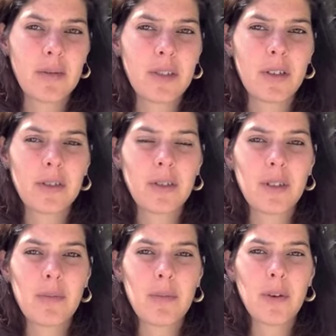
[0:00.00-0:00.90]
themselves to
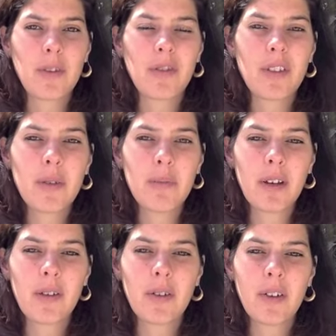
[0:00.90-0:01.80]
the more
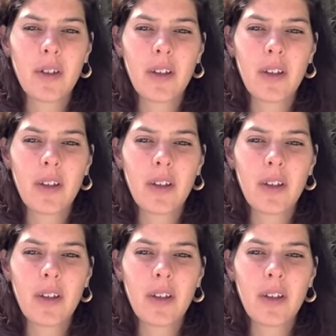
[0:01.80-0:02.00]
female